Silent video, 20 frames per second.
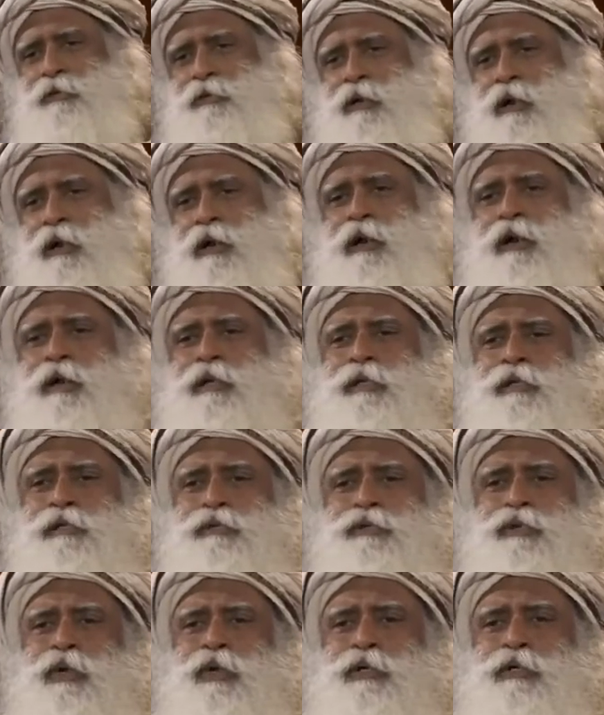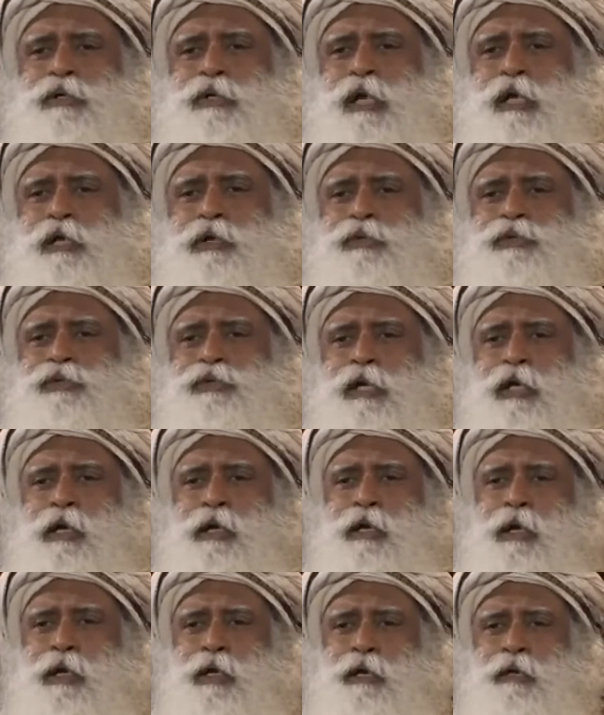heart is not trying to
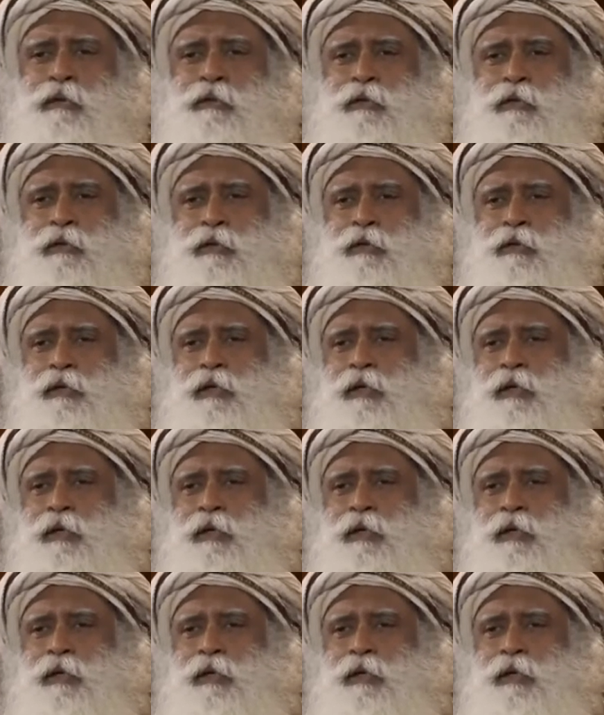say anything,